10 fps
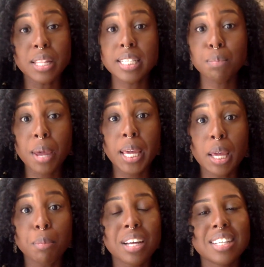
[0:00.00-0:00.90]
this
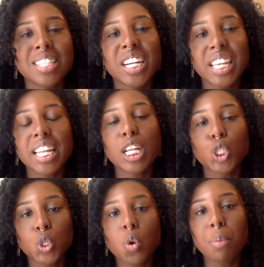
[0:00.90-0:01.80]
picky because they're getting
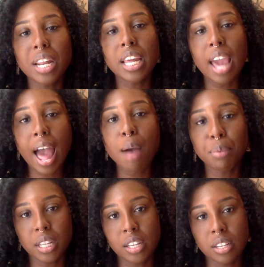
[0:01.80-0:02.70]
so many
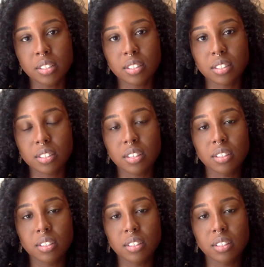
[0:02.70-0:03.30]
applicants.